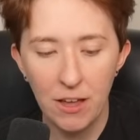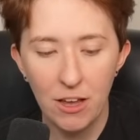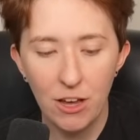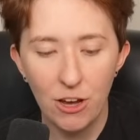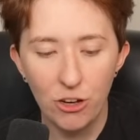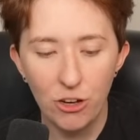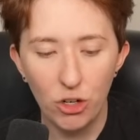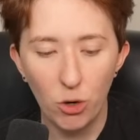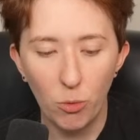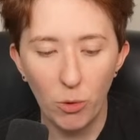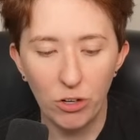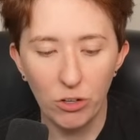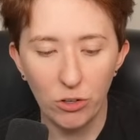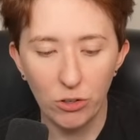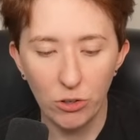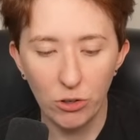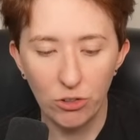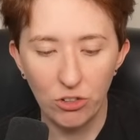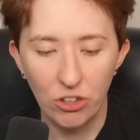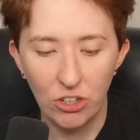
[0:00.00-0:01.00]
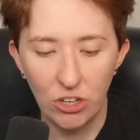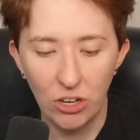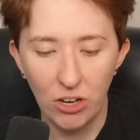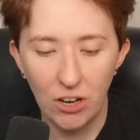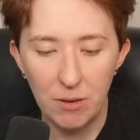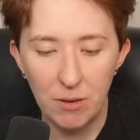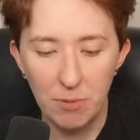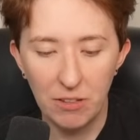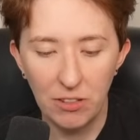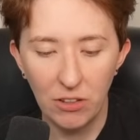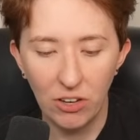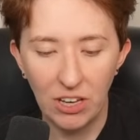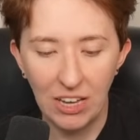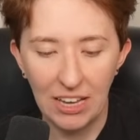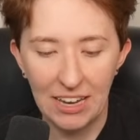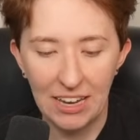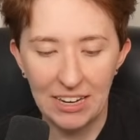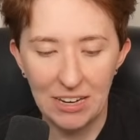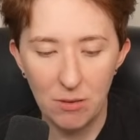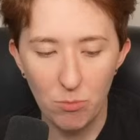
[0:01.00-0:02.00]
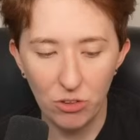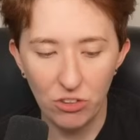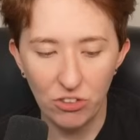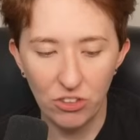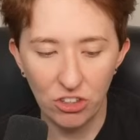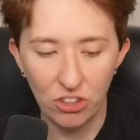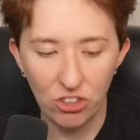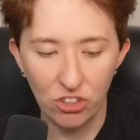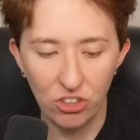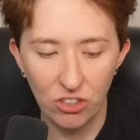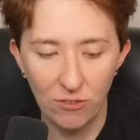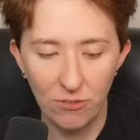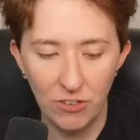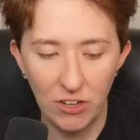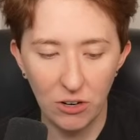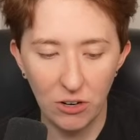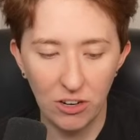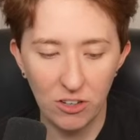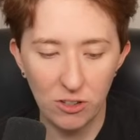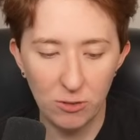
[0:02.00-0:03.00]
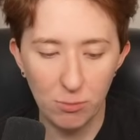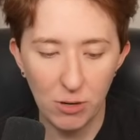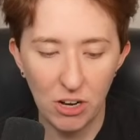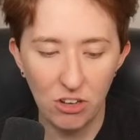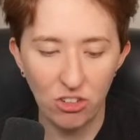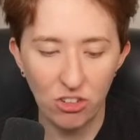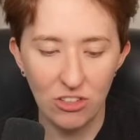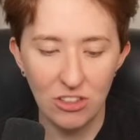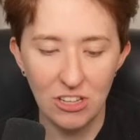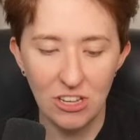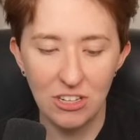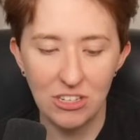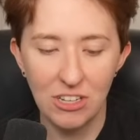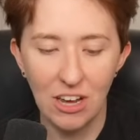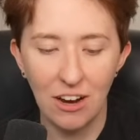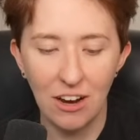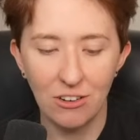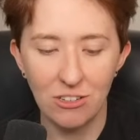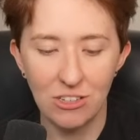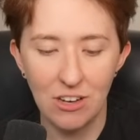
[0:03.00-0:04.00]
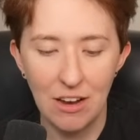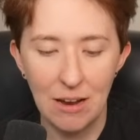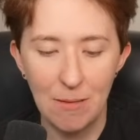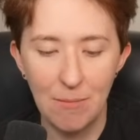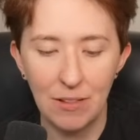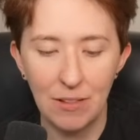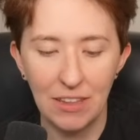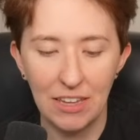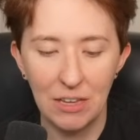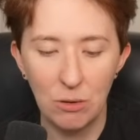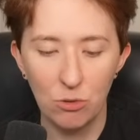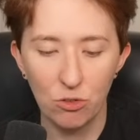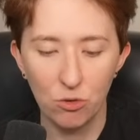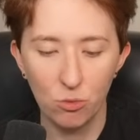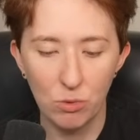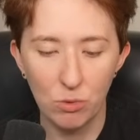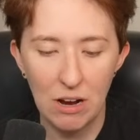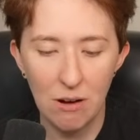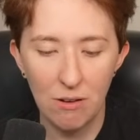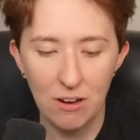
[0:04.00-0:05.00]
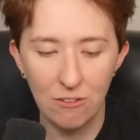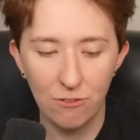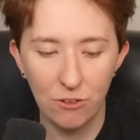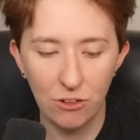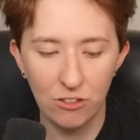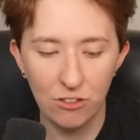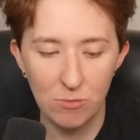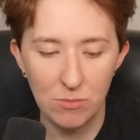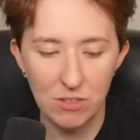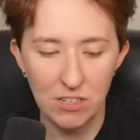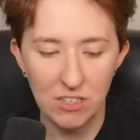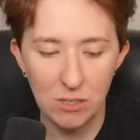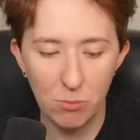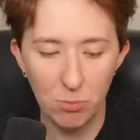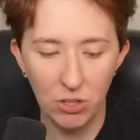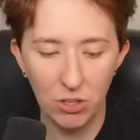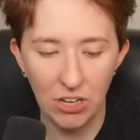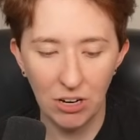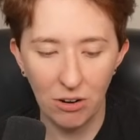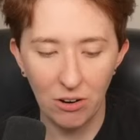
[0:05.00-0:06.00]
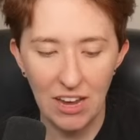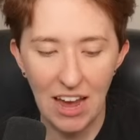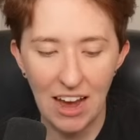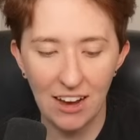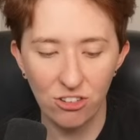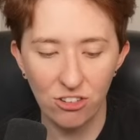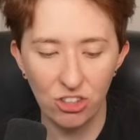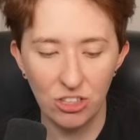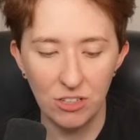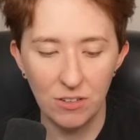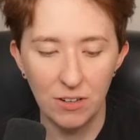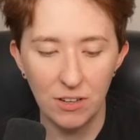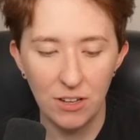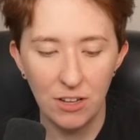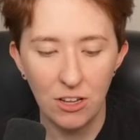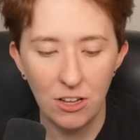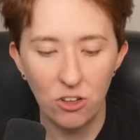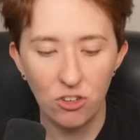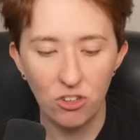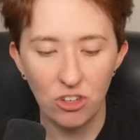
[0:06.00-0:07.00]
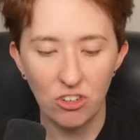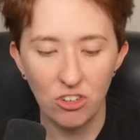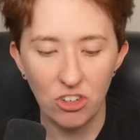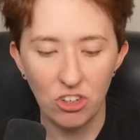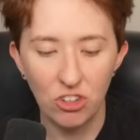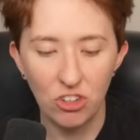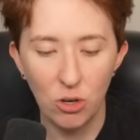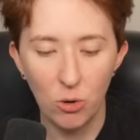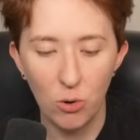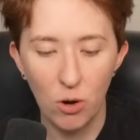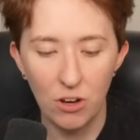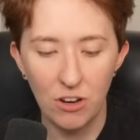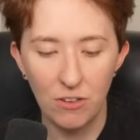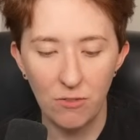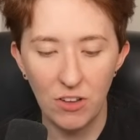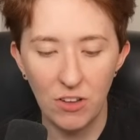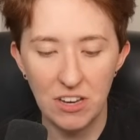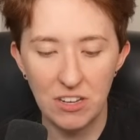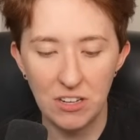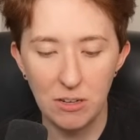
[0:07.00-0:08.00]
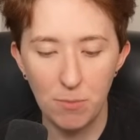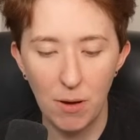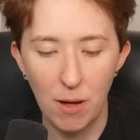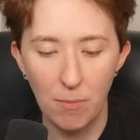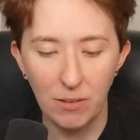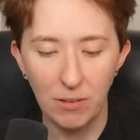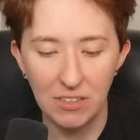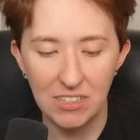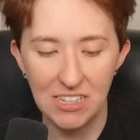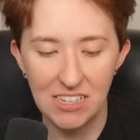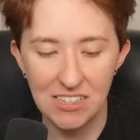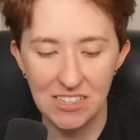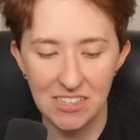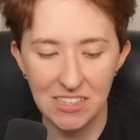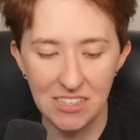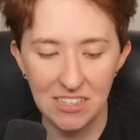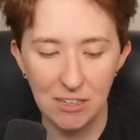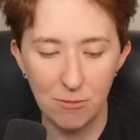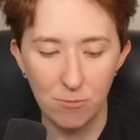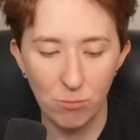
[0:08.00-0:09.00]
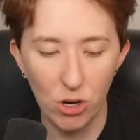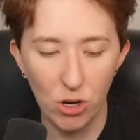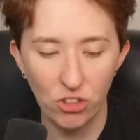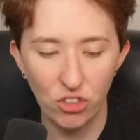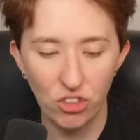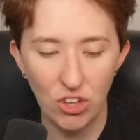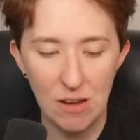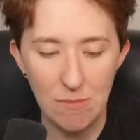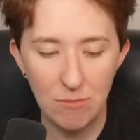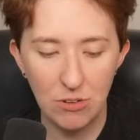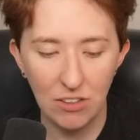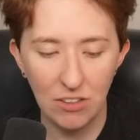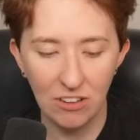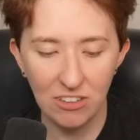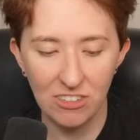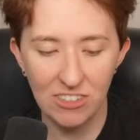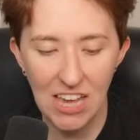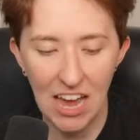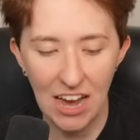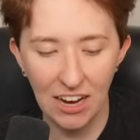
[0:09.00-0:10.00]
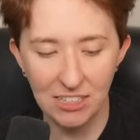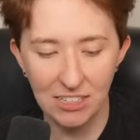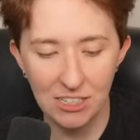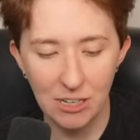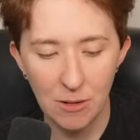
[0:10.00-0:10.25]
No wonder Lo Qingge had been looking at him with such severe expression the entire time, like he was raring for some disciplinary action. Shen Qingqiu had offended public decency and brought shame to their sect.